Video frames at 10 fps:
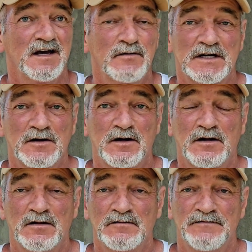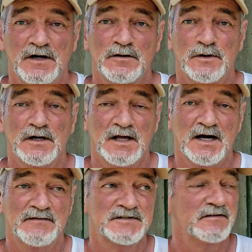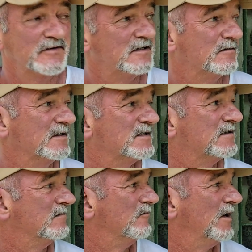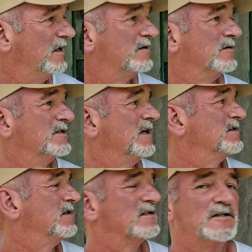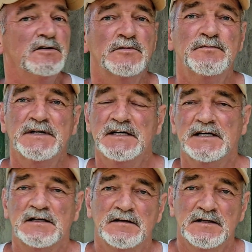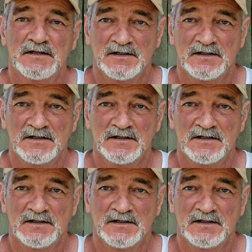And we can all follow our lives of interest, what interests us as a human being, and